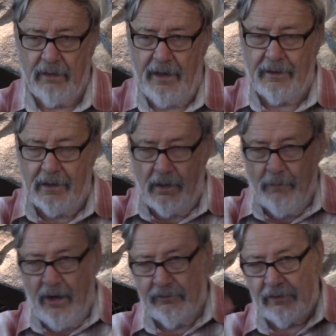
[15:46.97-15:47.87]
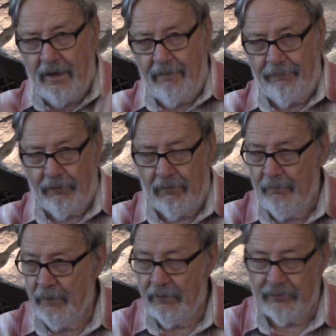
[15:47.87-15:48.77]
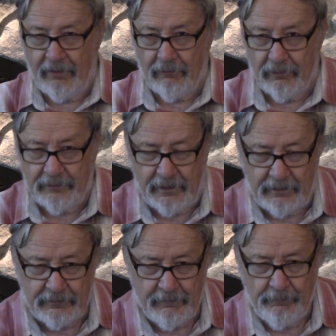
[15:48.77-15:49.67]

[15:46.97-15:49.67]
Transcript: hanging them outside for several days,